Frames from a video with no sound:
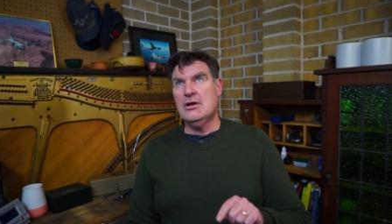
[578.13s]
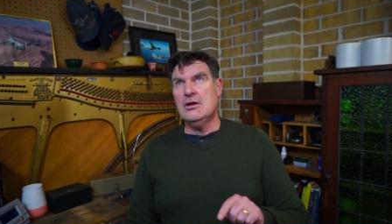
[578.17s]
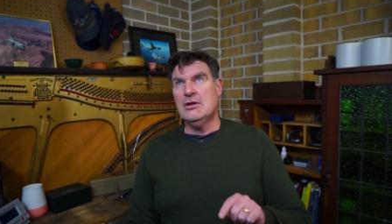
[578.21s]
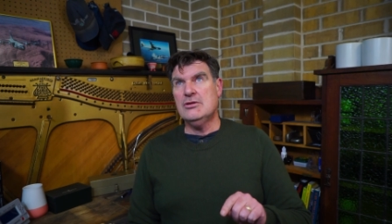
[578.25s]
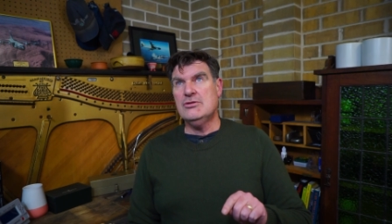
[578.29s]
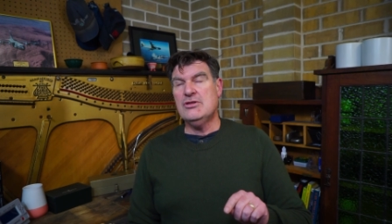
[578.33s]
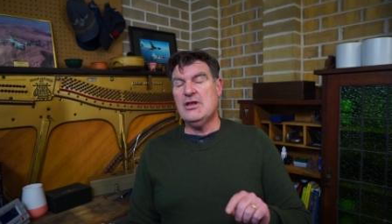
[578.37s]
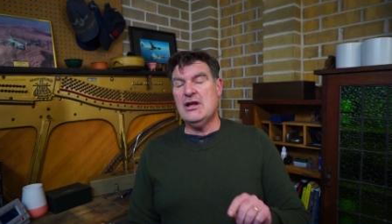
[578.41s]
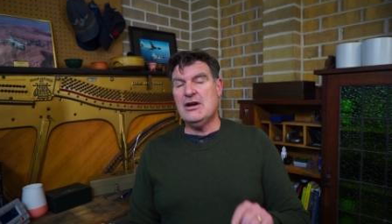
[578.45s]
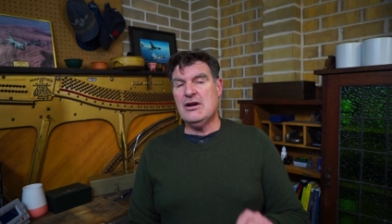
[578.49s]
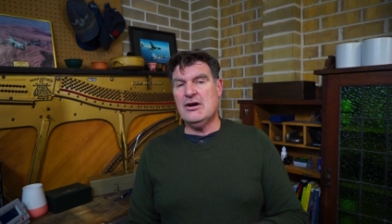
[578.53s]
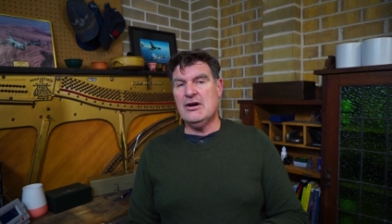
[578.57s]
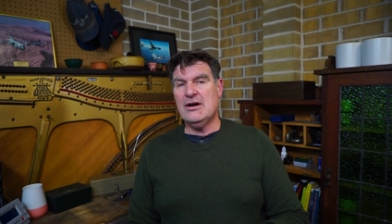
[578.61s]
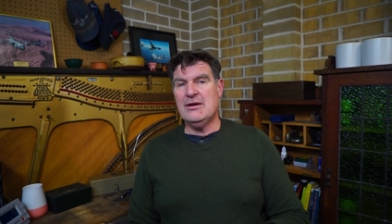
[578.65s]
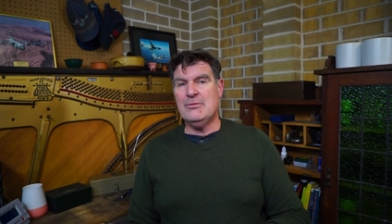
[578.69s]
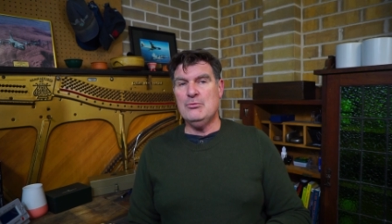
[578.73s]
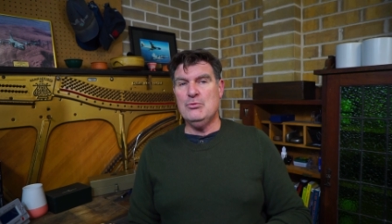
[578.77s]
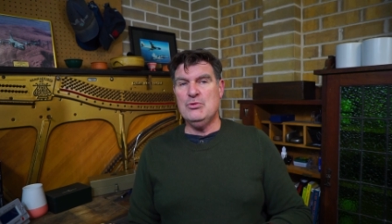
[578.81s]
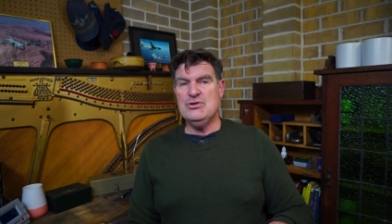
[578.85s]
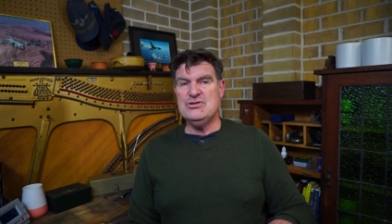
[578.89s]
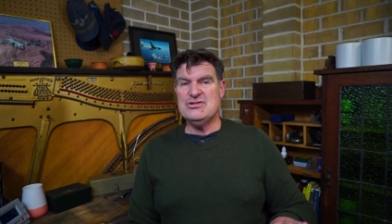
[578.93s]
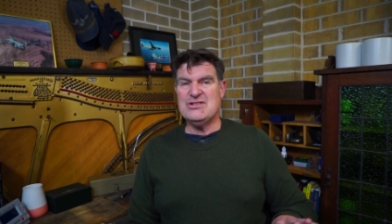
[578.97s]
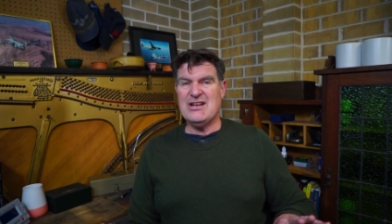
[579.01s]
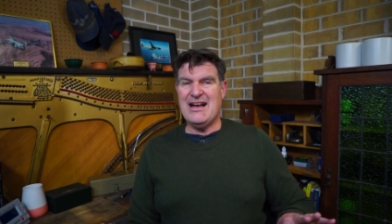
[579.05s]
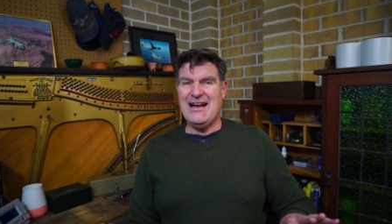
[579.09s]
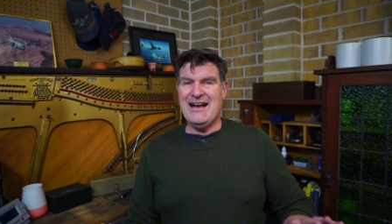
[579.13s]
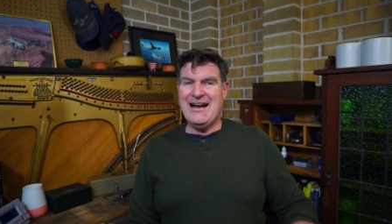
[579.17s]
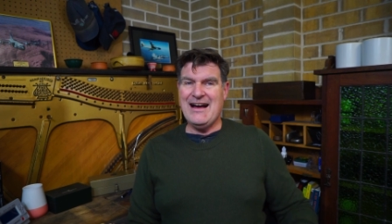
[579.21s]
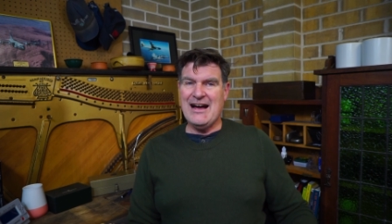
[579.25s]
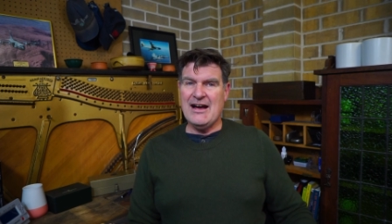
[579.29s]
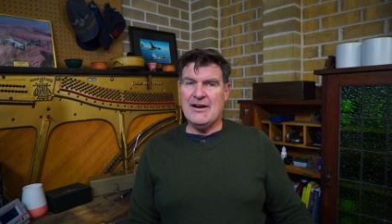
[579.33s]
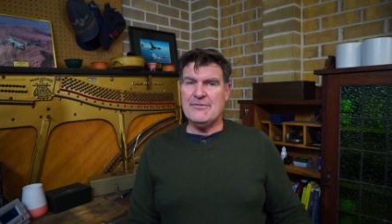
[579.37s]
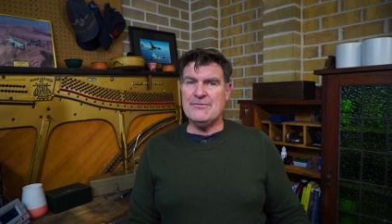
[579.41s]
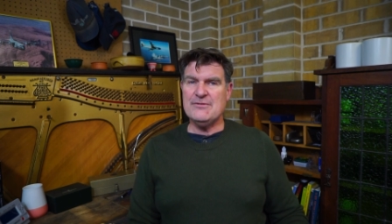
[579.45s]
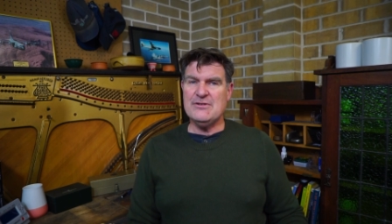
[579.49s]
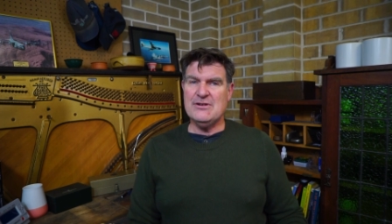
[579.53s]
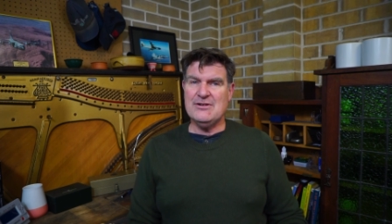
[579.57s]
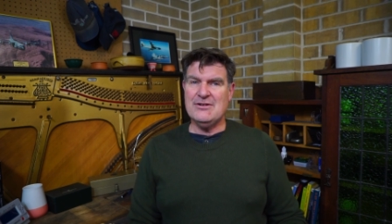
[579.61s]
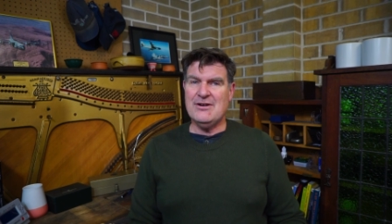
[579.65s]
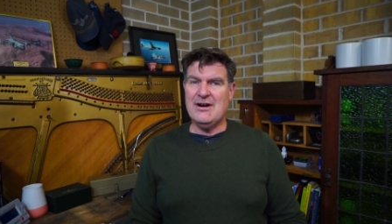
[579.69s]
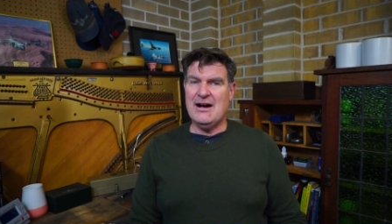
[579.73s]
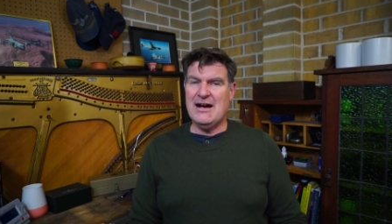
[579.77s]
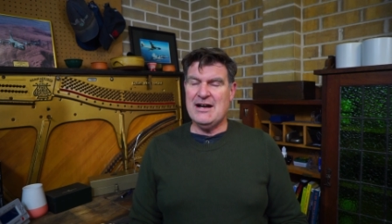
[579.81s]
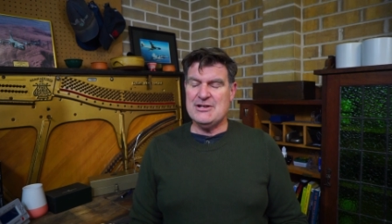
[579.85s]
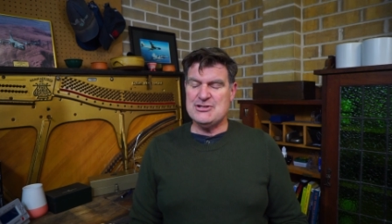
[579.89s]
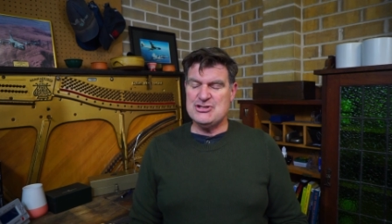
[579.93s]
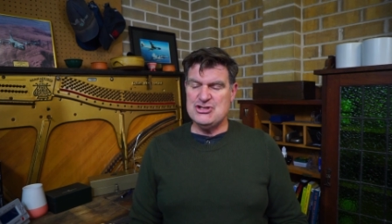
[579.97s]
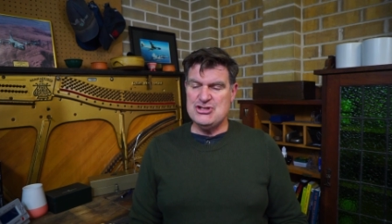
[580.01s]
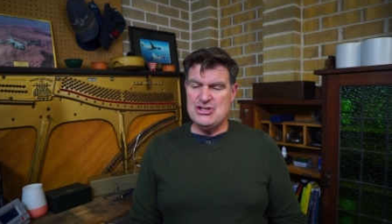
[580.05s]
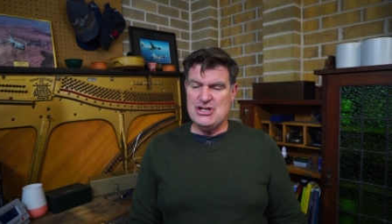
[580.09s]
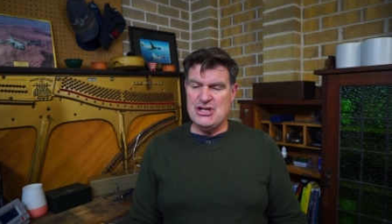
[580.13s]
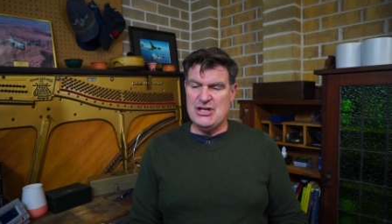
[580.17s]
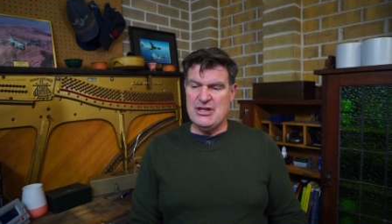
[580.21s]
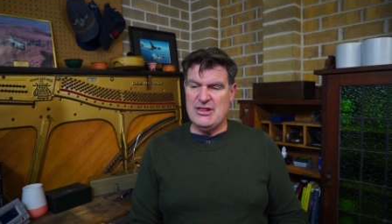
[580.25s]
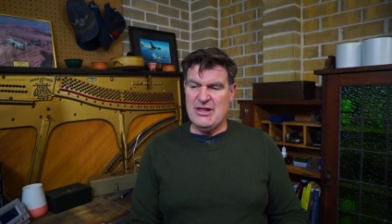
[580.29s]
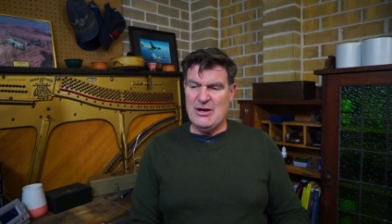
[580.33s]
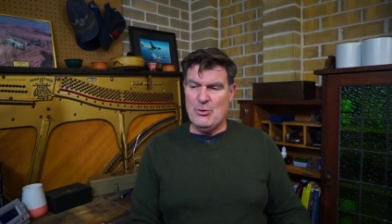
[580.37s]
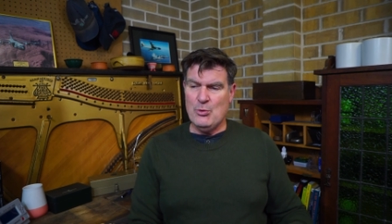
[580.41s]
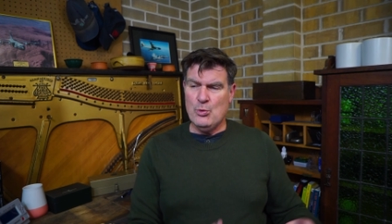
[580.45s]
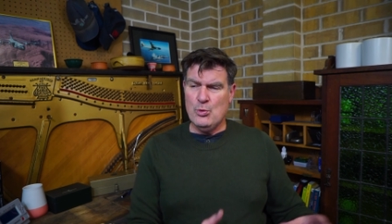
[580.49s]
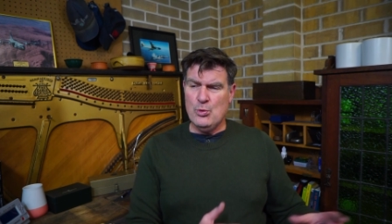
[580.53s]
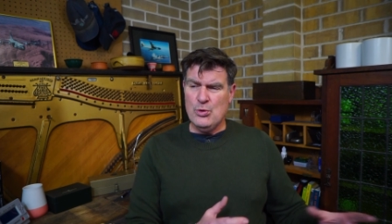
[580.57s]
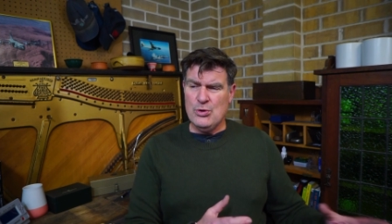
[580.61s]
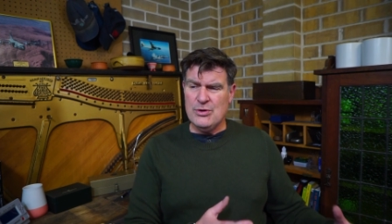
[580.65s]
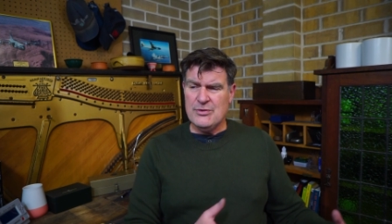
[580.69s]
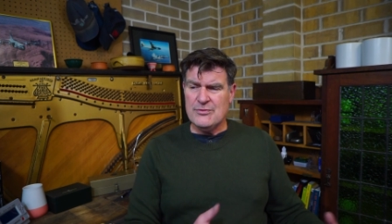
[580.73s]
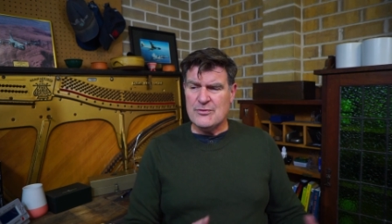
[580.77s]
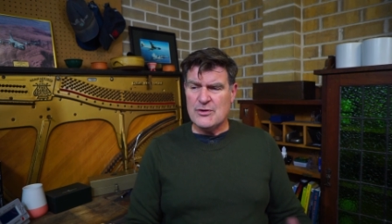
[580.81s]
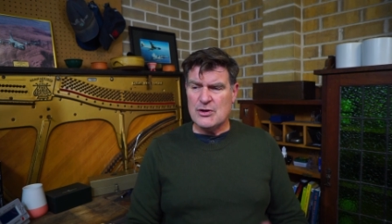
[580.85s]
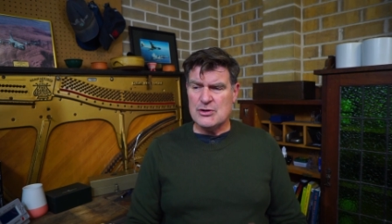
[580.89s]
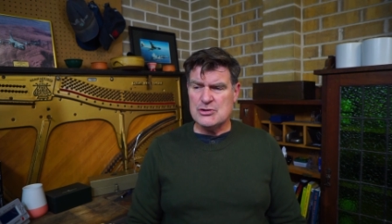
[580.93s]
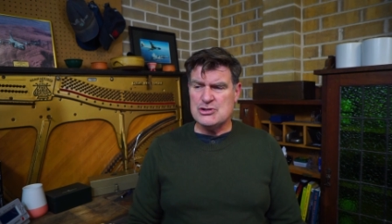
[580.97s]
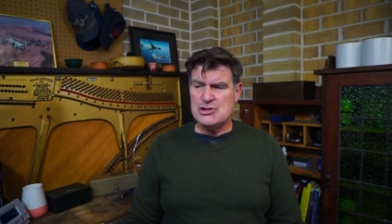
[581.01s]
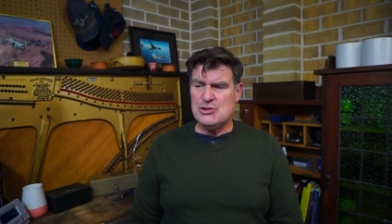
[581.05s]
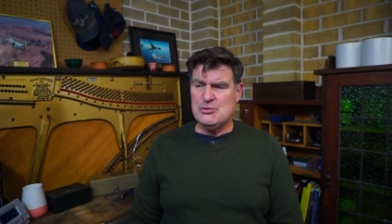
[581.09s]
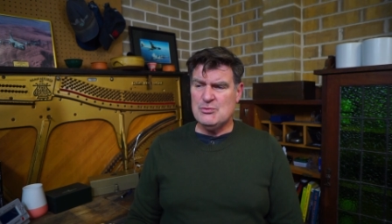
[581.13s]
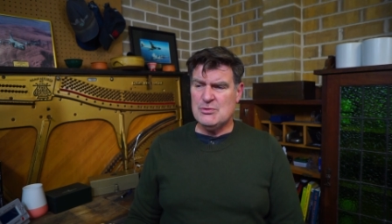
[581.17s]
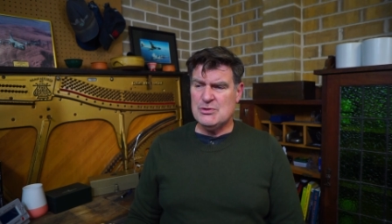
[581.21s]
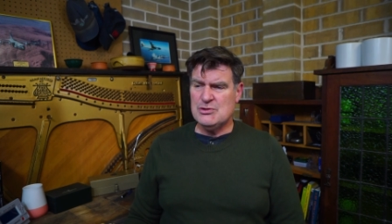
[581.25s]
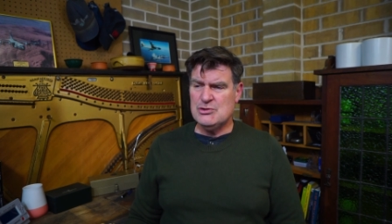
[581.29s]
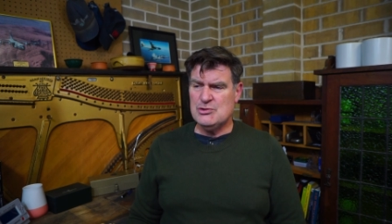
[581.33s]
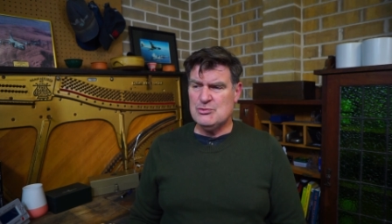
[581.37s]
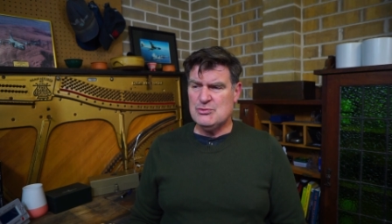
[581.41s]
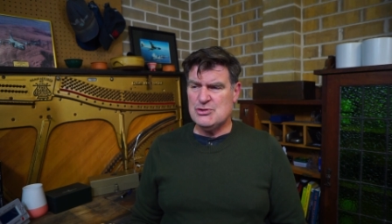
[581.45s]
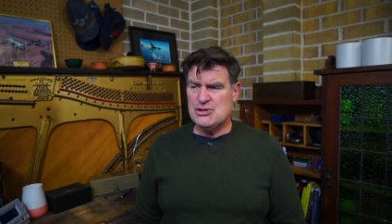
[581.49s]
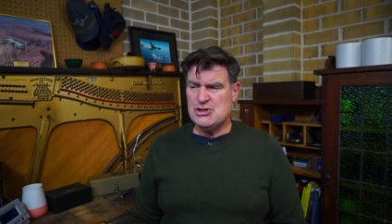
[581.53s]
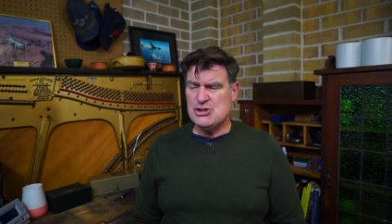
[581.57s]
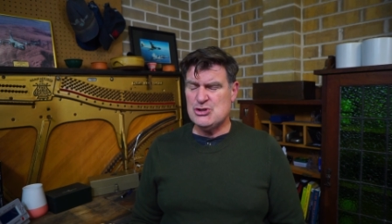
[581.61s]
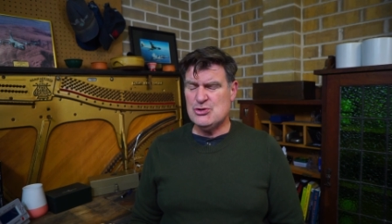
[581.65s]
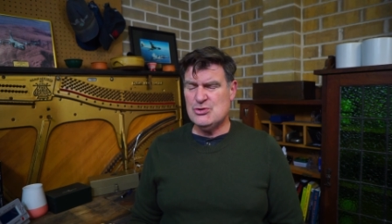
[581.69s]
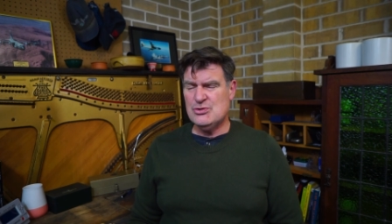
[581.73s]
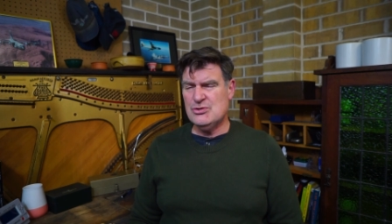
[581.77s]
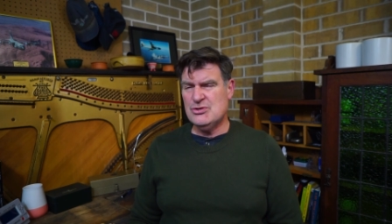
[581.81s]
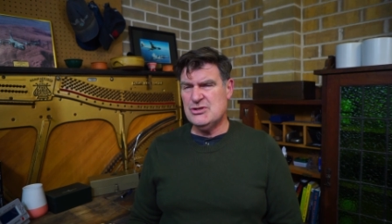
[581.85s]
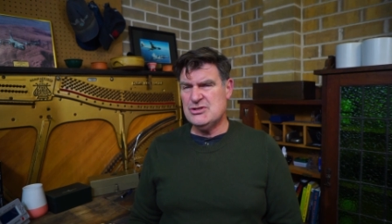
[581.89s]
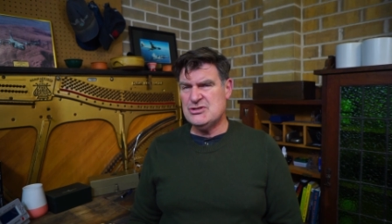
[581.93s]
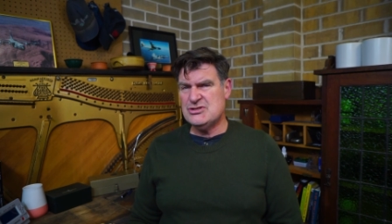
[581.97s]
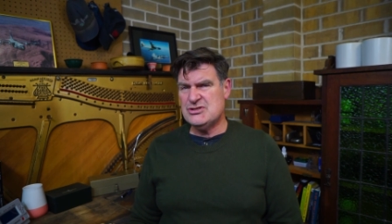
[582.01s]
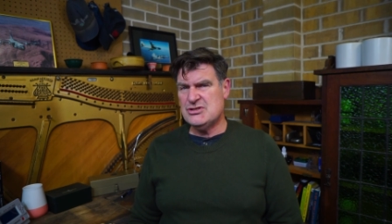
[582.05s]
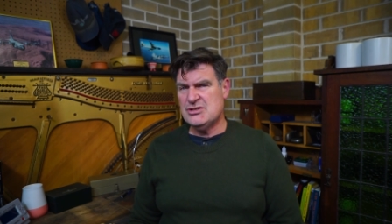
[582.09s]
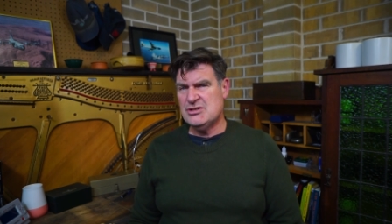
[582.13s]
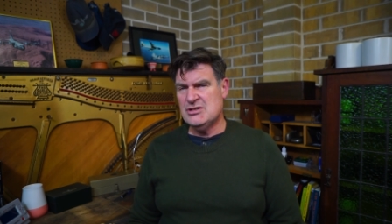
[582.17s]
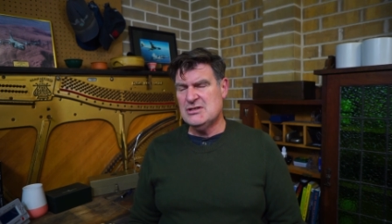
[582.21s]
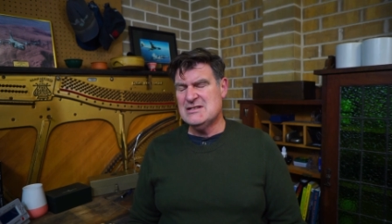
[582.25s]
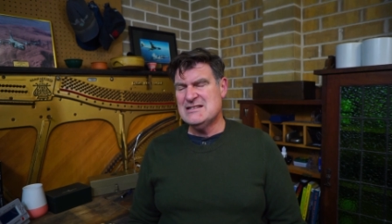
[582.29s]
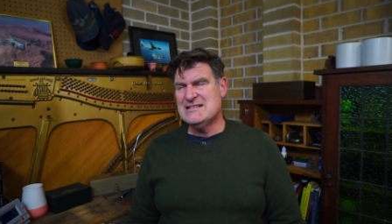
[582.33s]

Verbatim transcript: that I was after last year that would have got you onto a shortlist